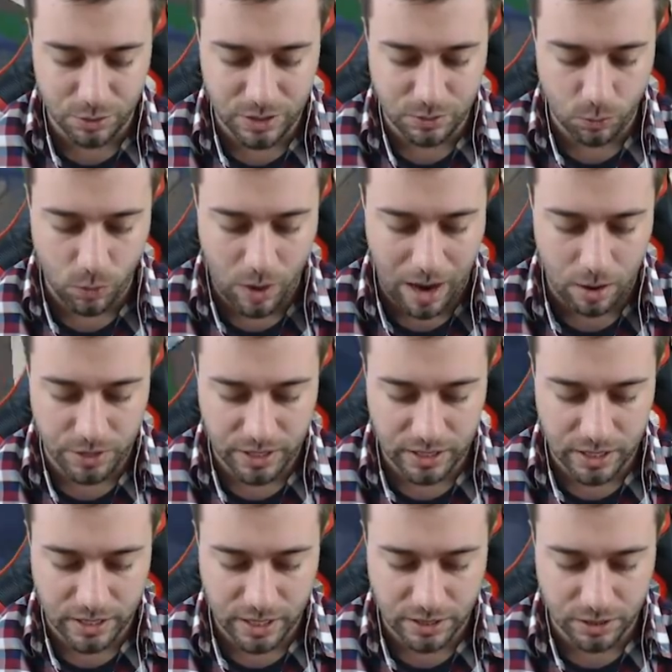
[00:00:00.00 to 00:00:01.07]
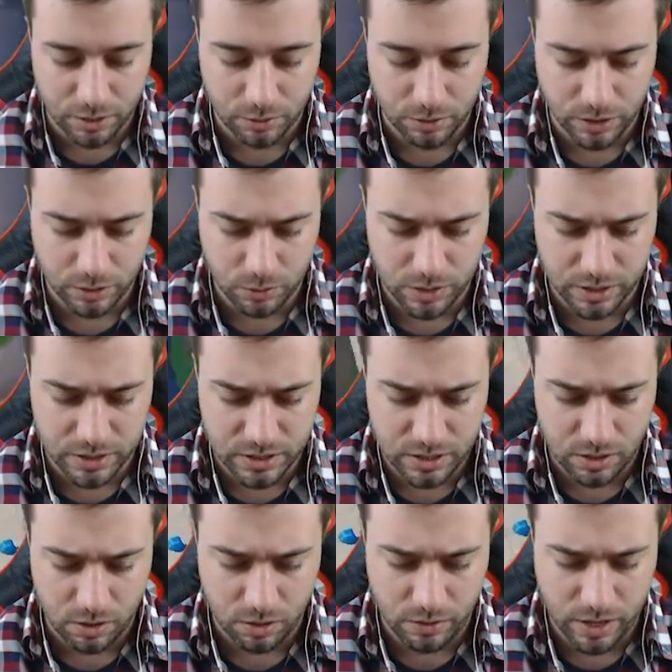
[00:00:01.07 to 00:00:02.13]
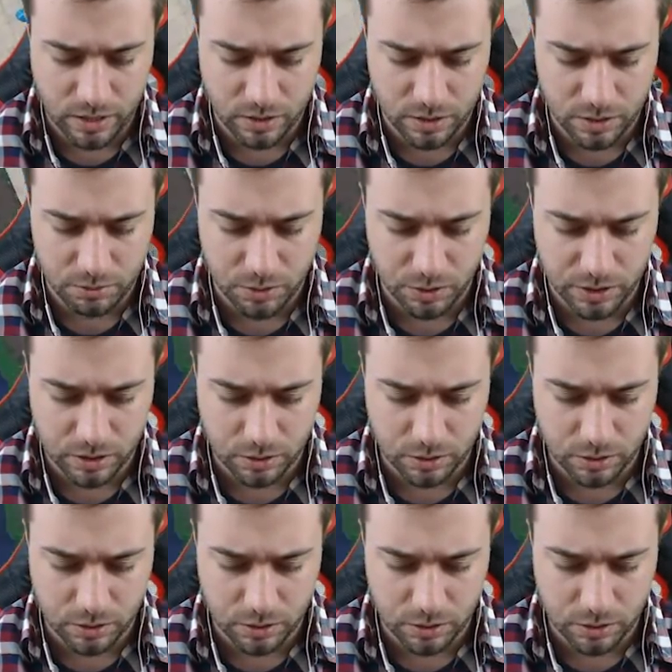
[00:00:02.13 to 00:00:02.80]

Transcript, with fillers: And wow, that guy got there really quick. Is he already on the building?